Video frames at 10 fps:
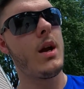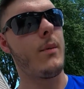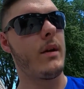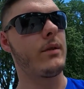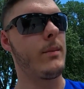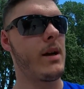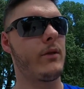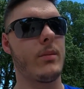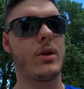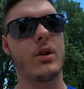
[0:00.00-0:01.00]
and we have some
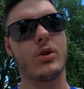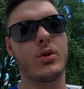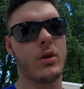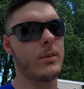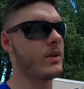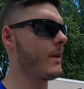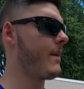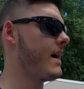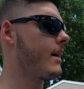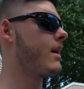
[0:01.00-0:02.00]
aftermarket control arms in the
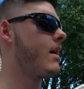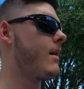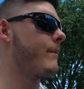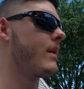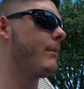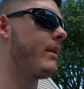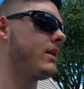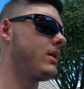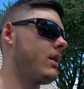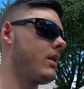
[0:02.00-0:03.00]
back.
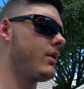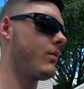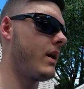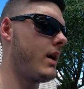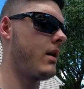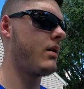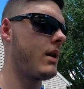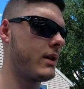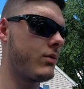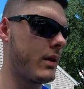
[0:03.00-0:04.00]
But either way,
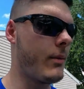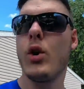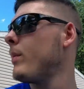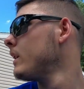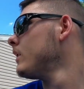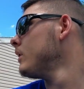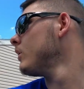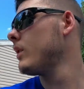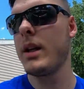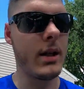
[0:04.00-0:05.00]
that's what I'm hoping to
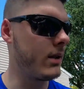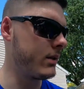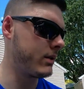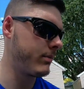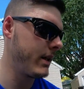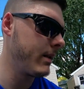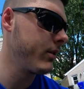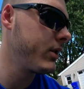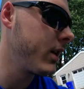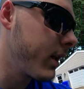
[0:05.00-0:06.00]
do, is be
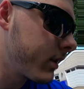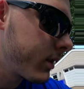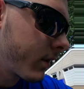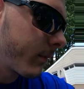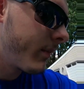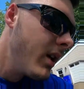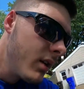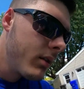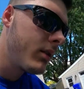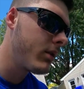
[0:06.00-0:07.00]
able to get some,
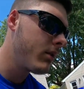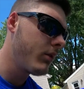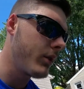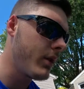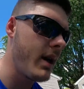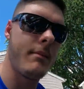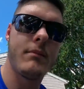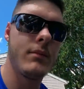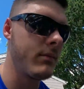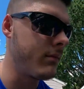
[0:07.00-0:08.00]
oh crap,
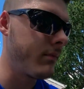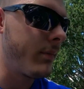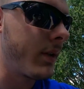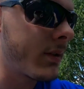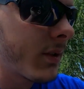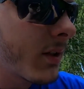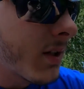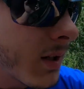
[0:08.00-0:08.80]
bugs.